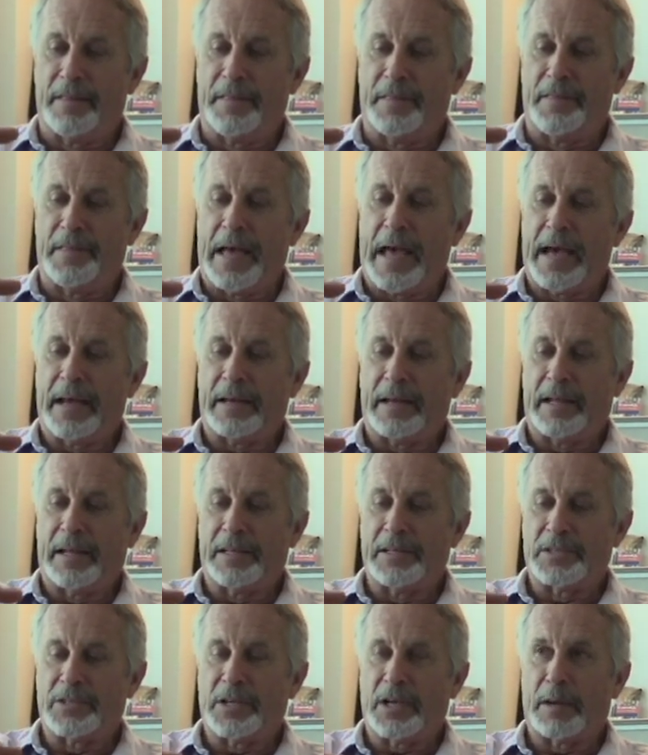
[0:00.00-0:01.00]
That
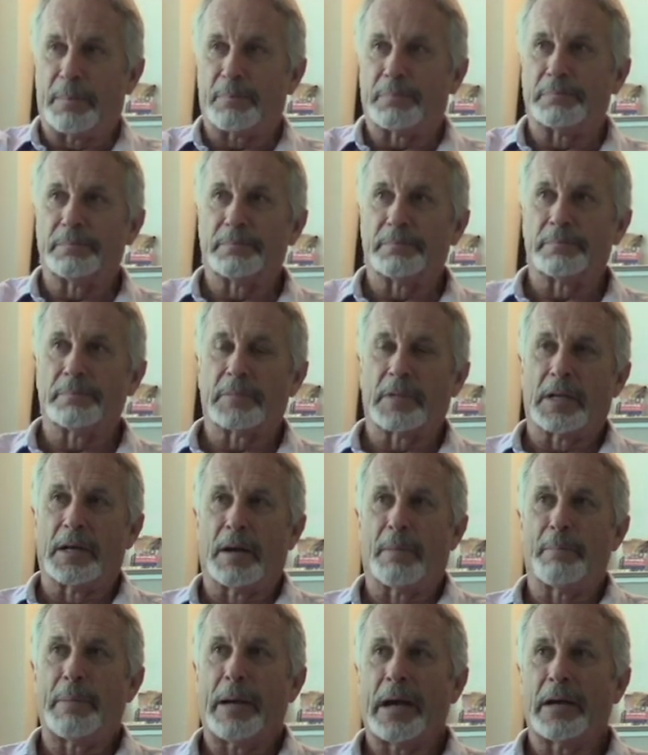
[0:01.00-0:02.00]
ends up
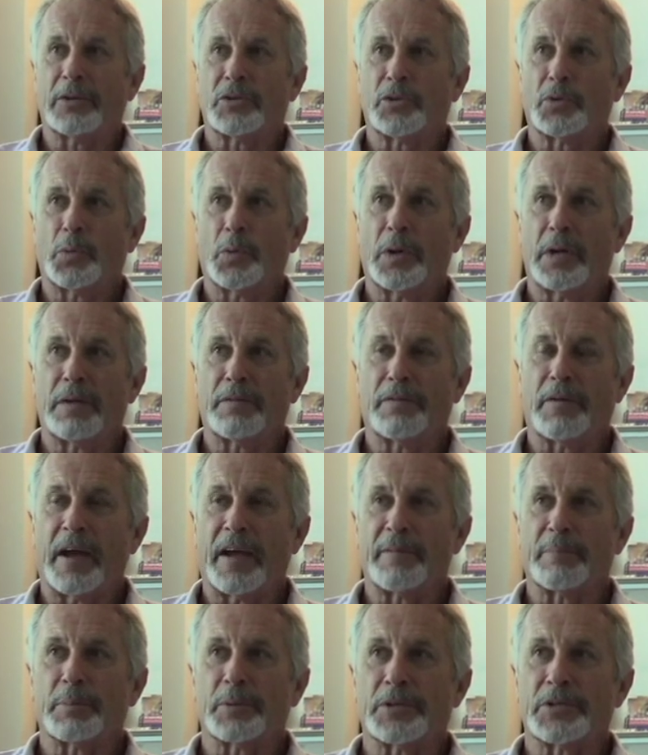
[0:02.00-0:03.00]
about
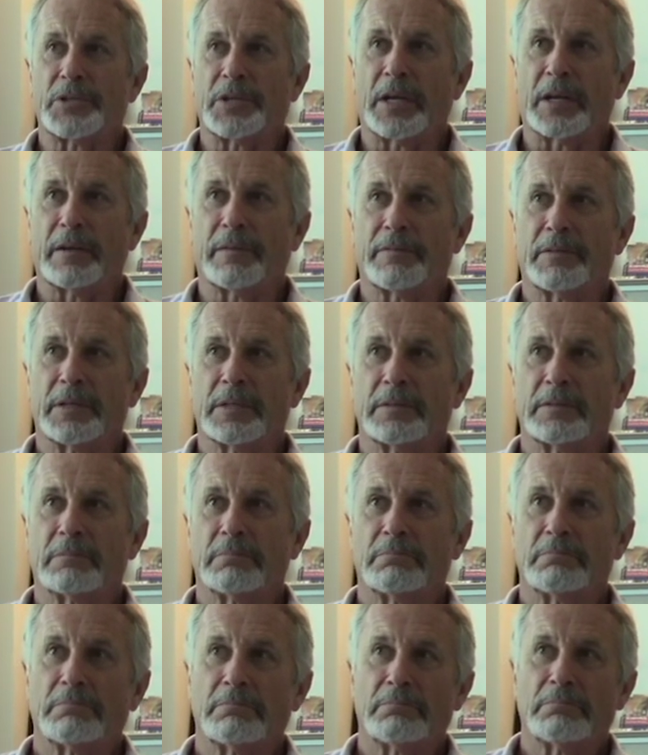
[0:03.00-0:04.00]
25% of it,
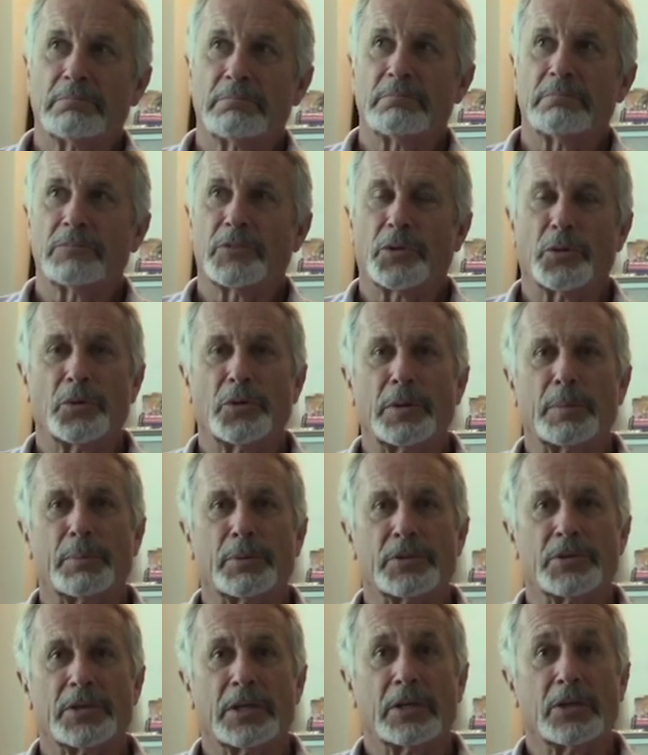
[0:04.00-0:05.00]

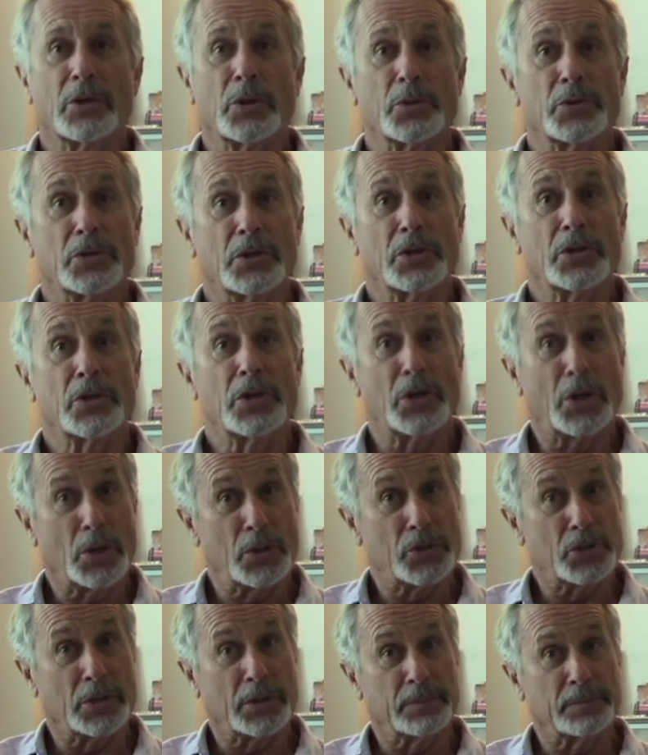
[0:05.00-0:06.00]
30% goes into the
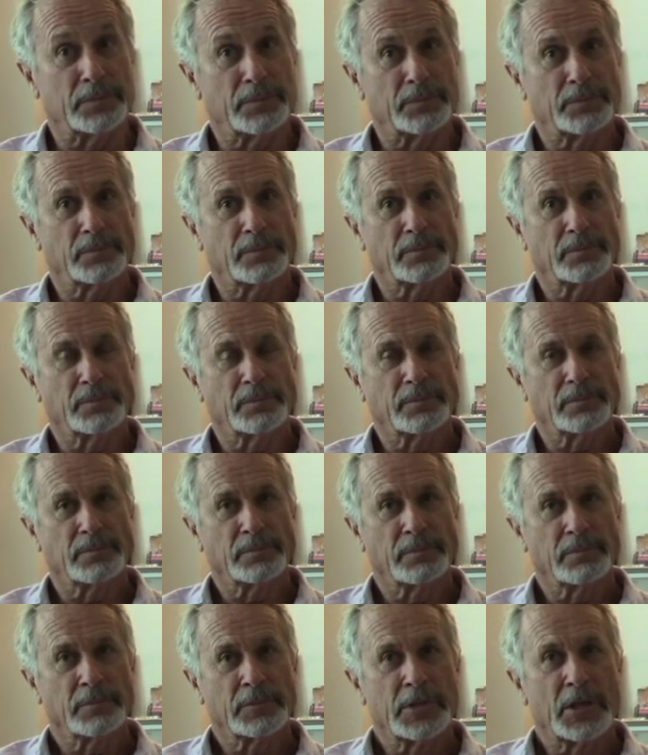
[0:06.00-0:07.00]
ocean.
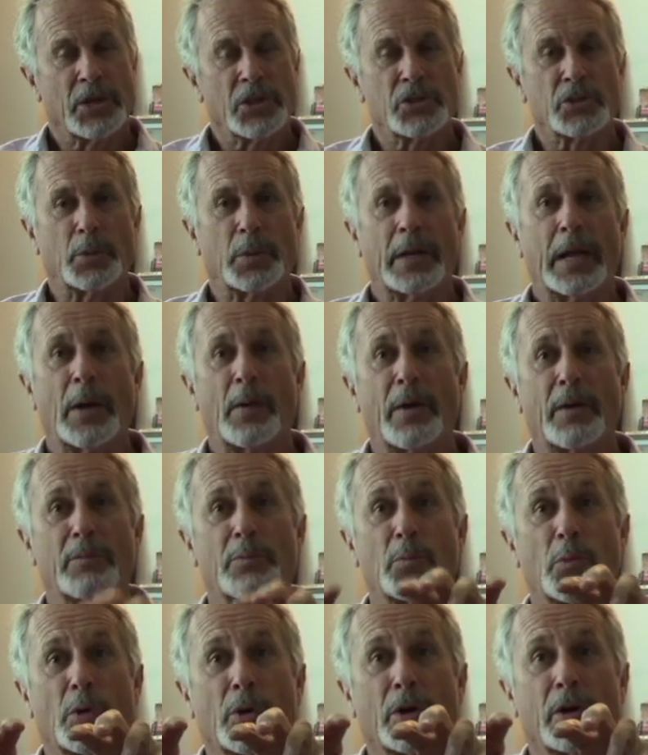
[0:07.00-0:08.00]
So we now have
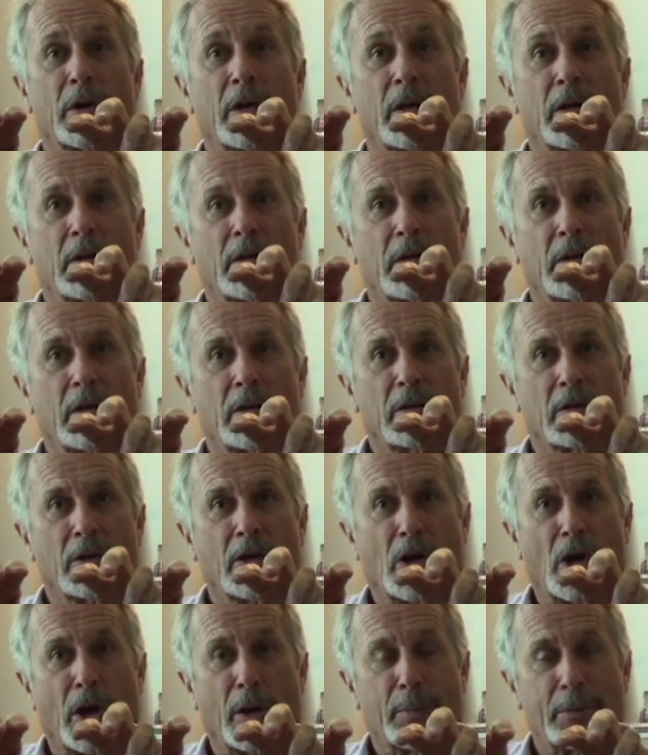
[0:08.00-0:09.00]
more
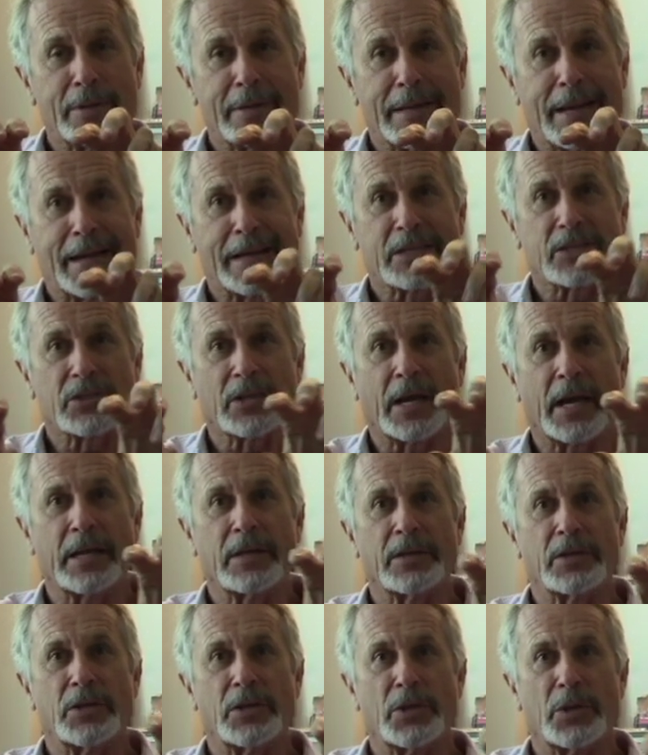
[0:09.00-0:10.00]
carbon
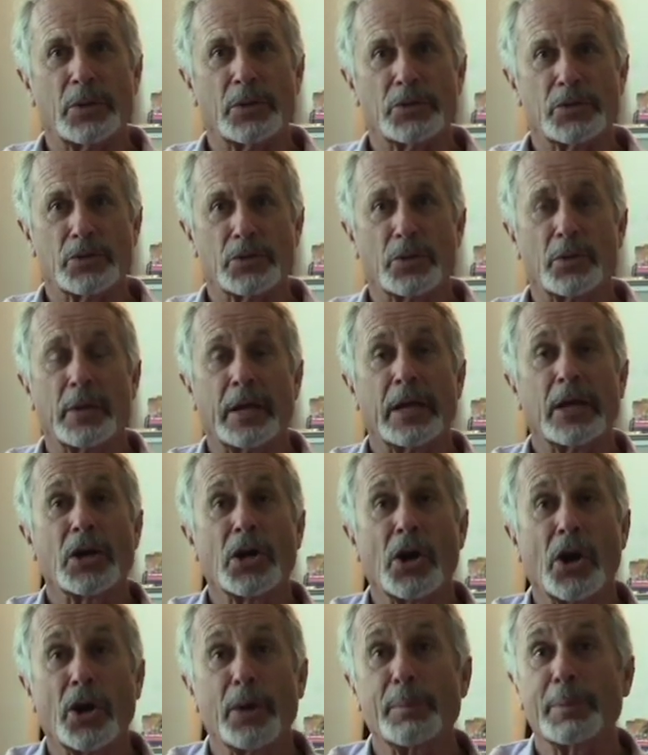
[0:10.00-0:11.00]
dioxide in the ocean, sort of like
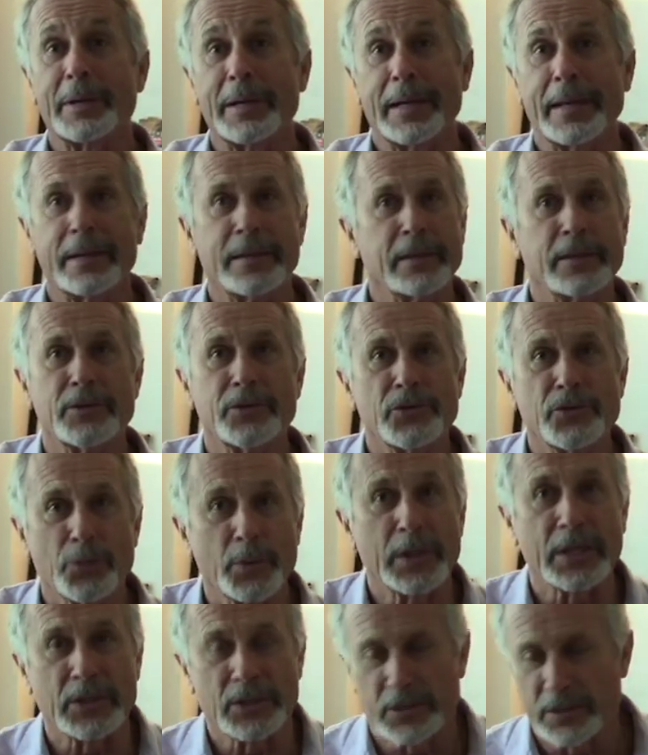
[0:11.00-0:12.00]
carbonated
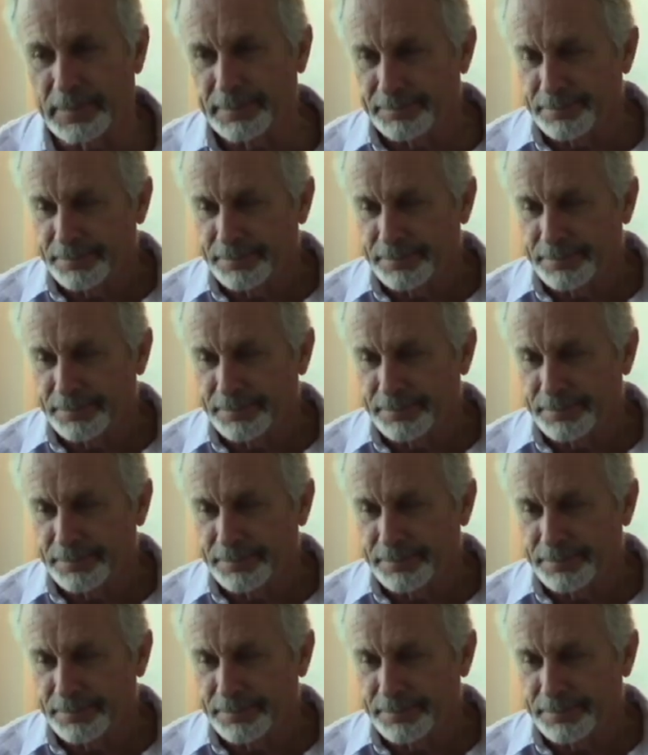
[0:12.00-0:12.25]
drinks.